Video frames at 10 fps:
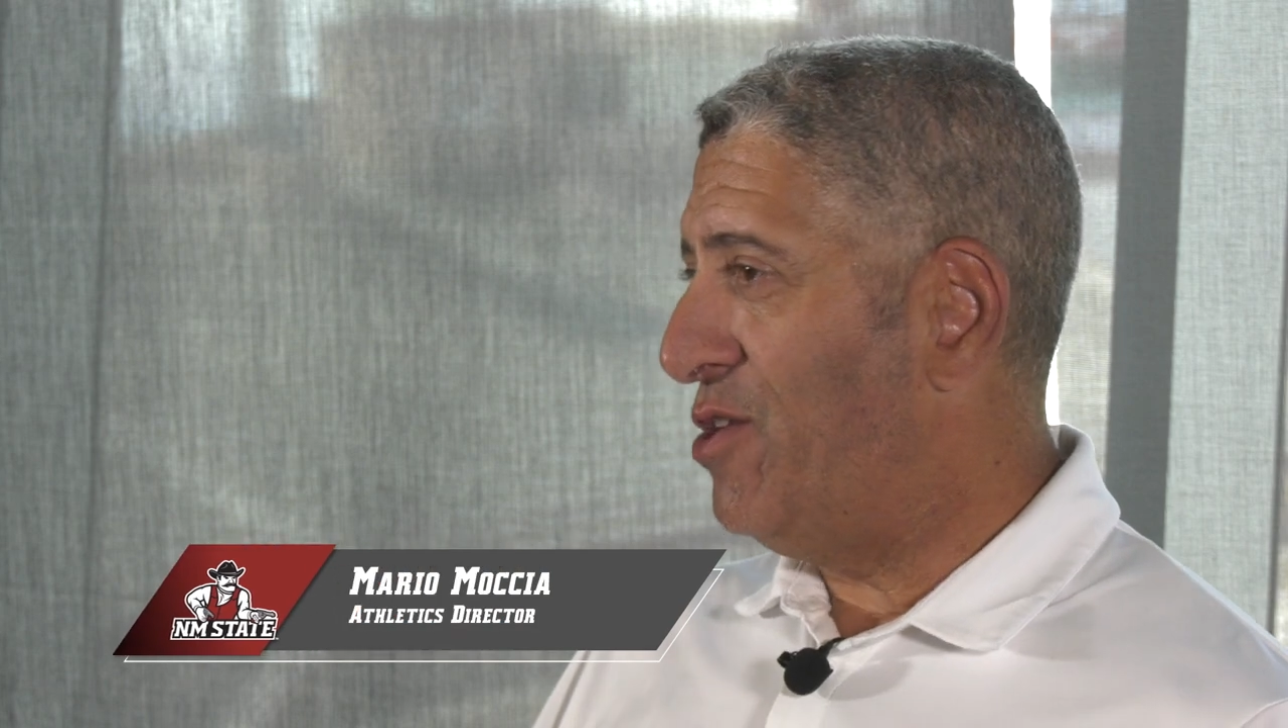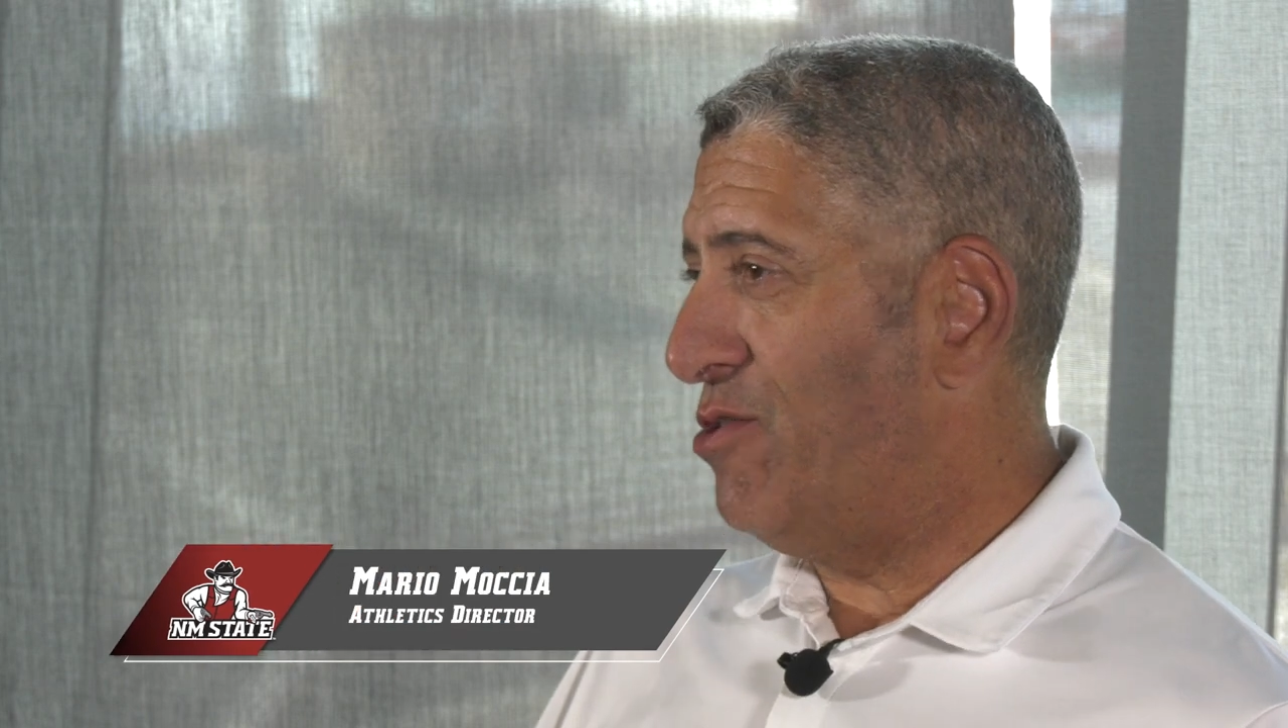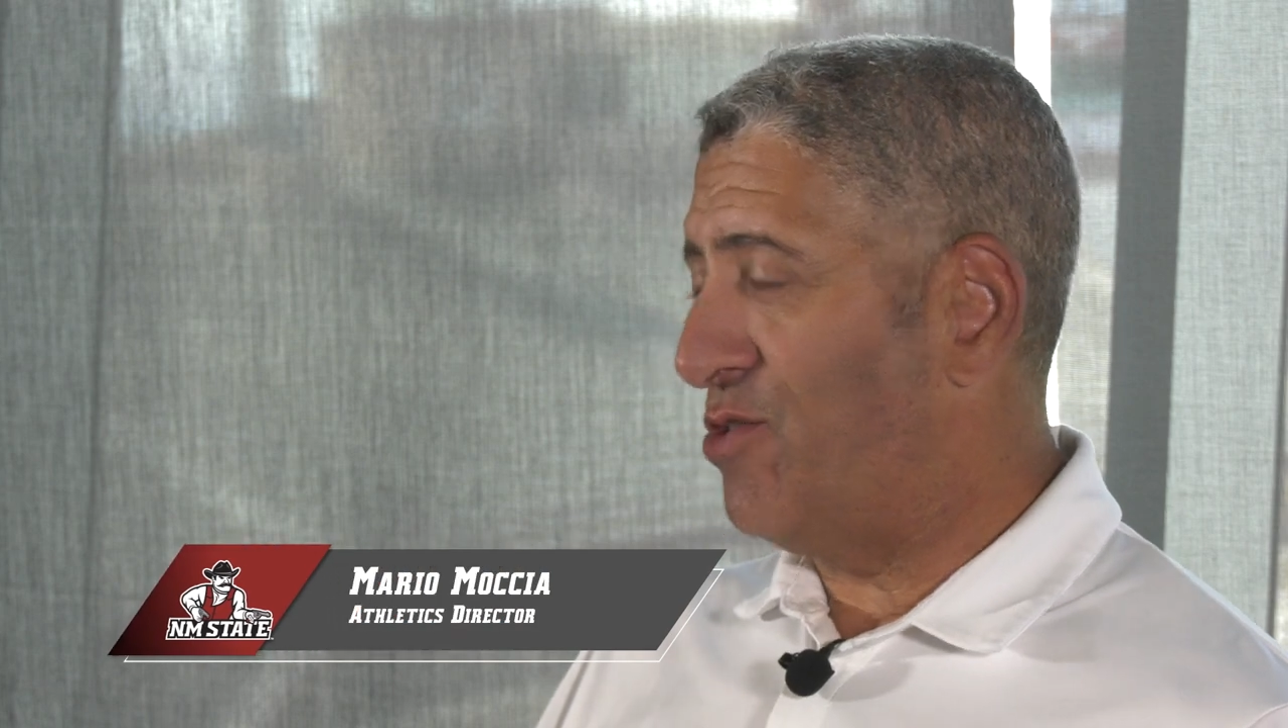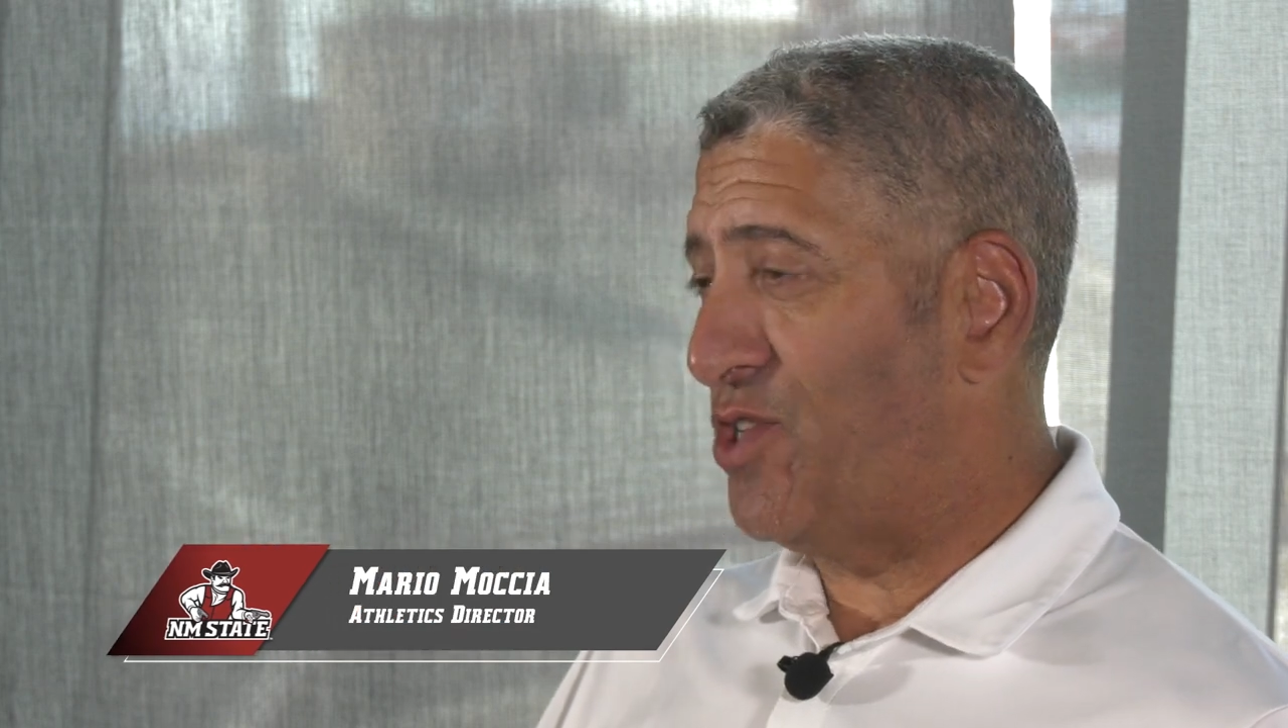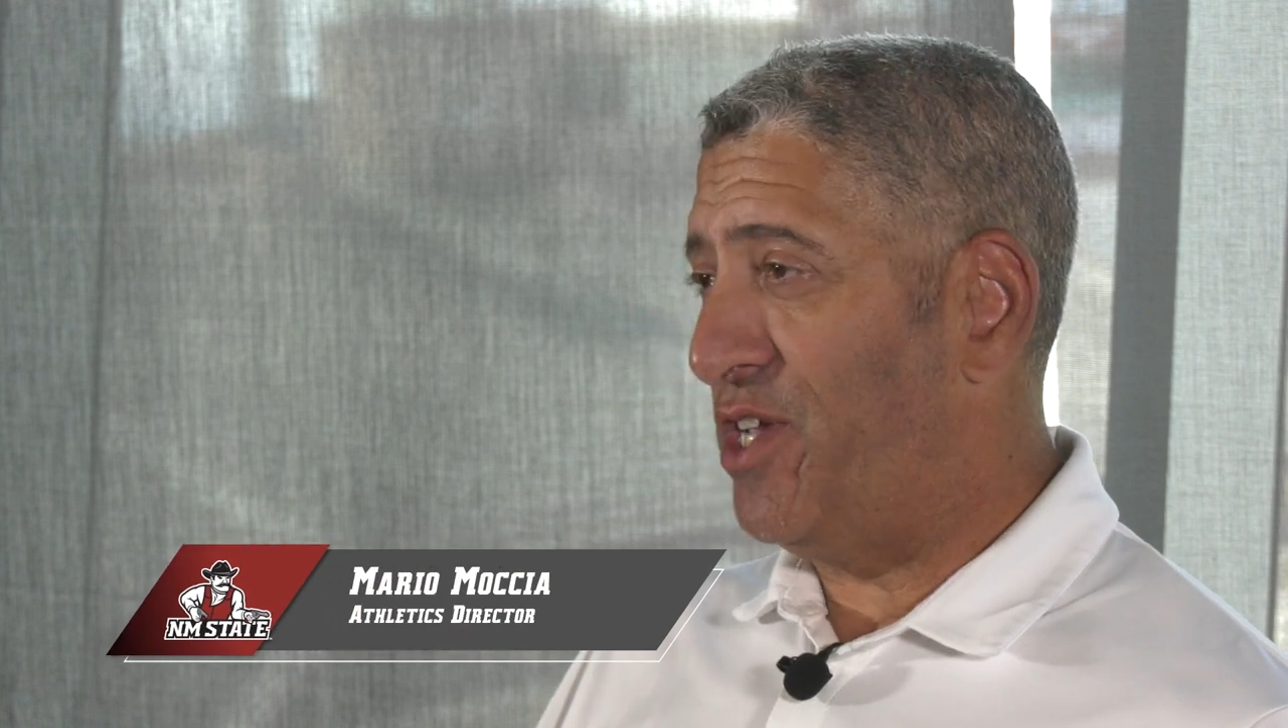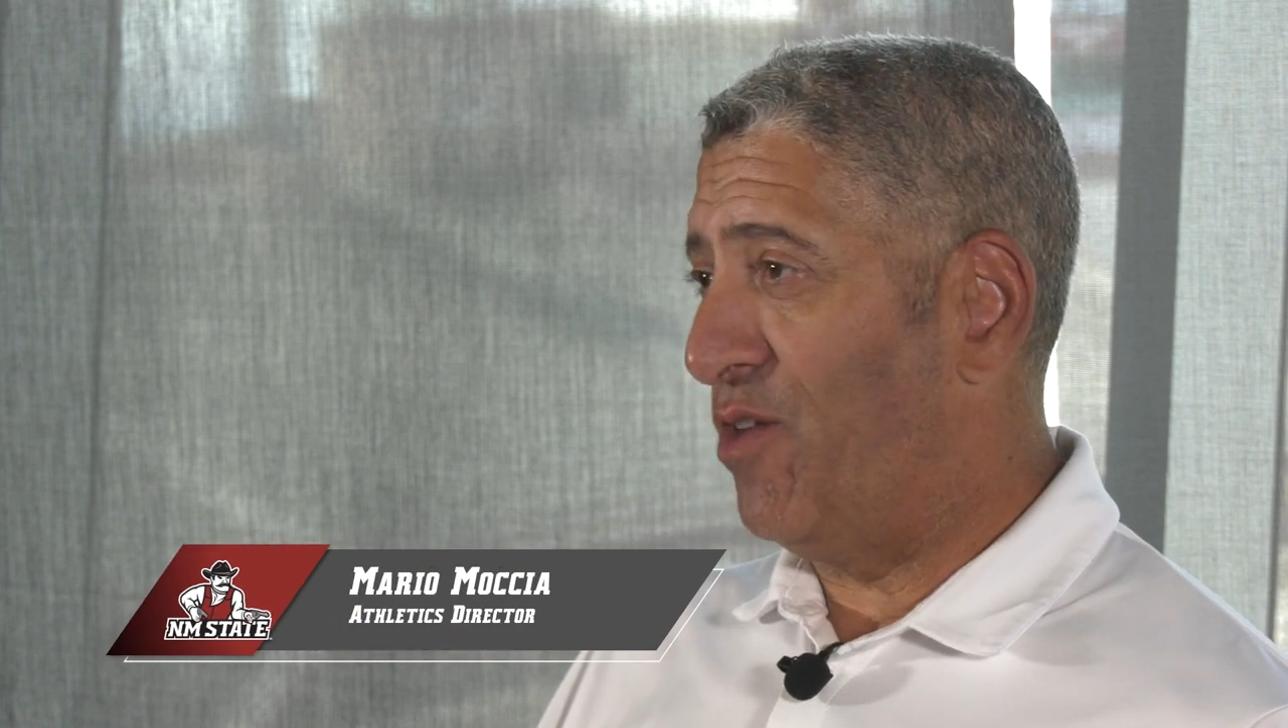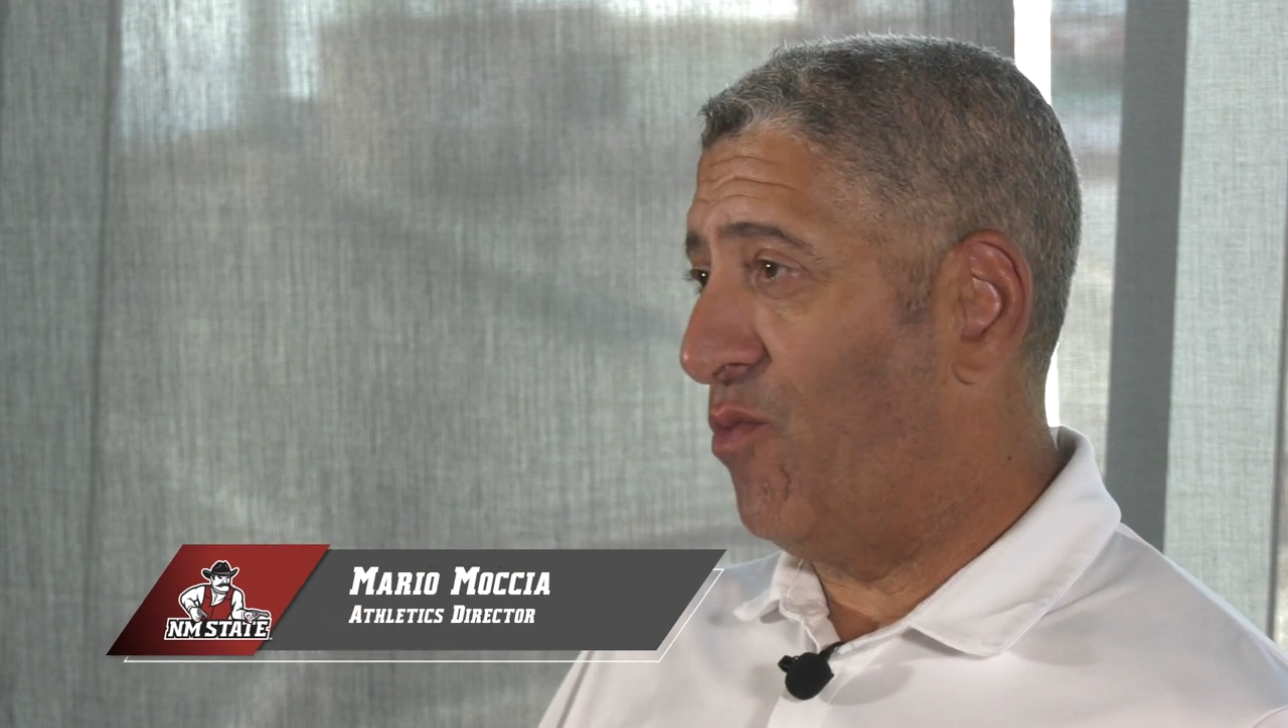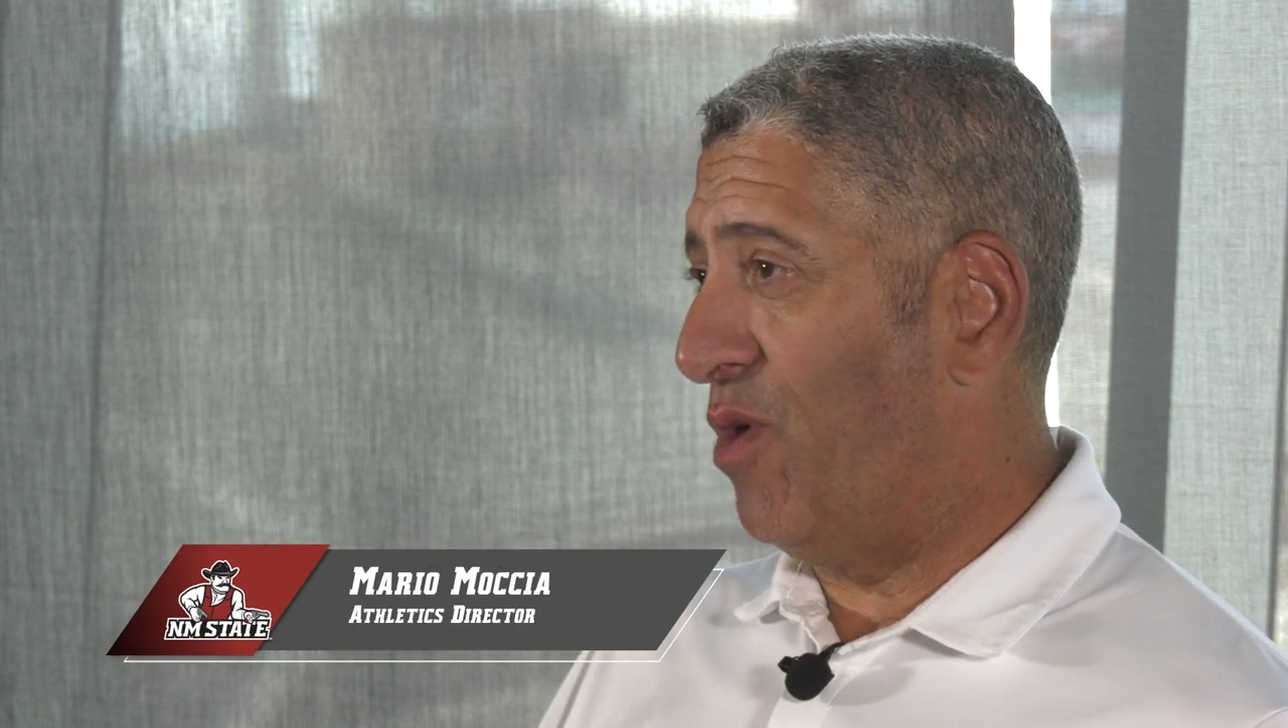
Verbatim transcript: you'll see at